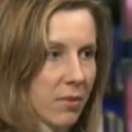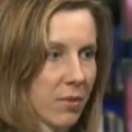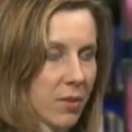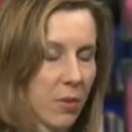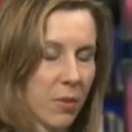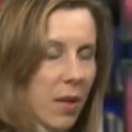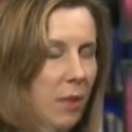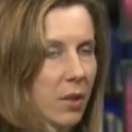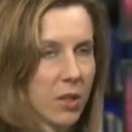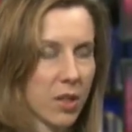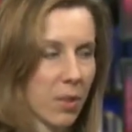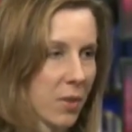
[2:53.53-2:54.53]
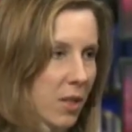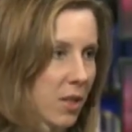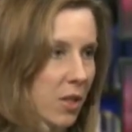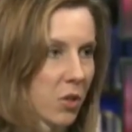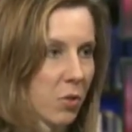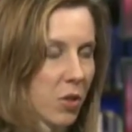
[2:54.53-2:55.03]
some chemical
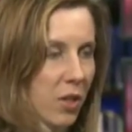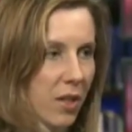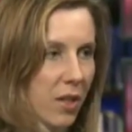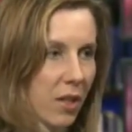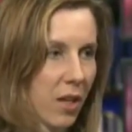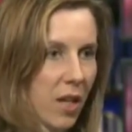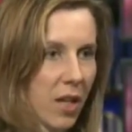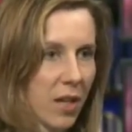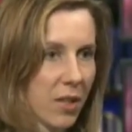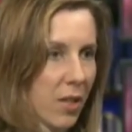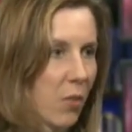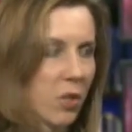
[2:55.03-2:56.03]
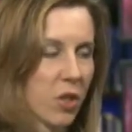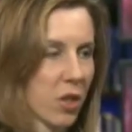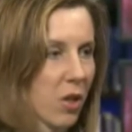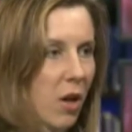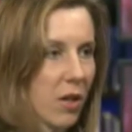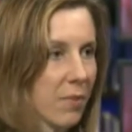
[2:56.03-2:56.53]
substances, which I think some were
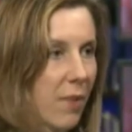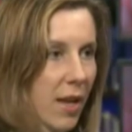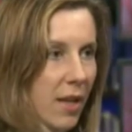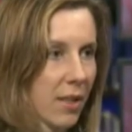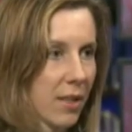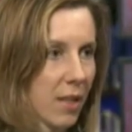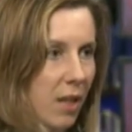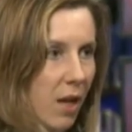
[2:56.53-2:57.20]
just cosmetics.